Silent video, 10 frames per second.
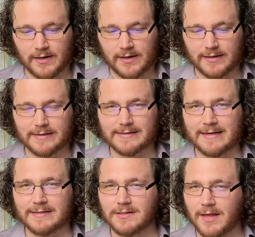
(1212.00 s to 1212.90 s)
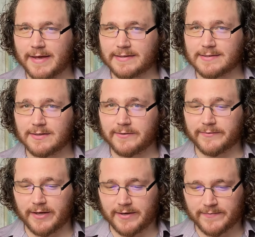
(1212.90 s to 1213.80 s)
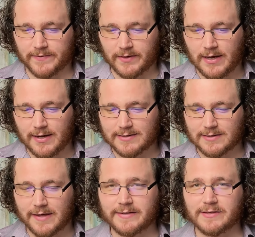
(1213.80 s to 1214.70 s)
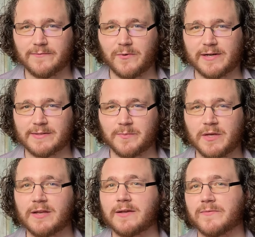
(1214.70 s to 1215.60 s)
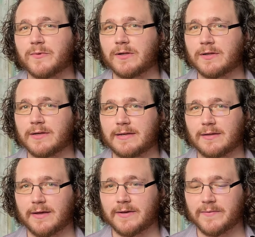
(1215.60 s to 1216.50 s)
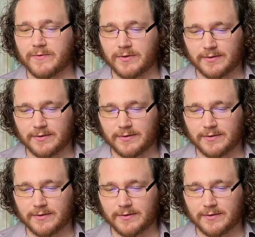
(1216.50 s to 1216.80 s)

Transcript: It is a slice of life, a slice of what is meaningful in life.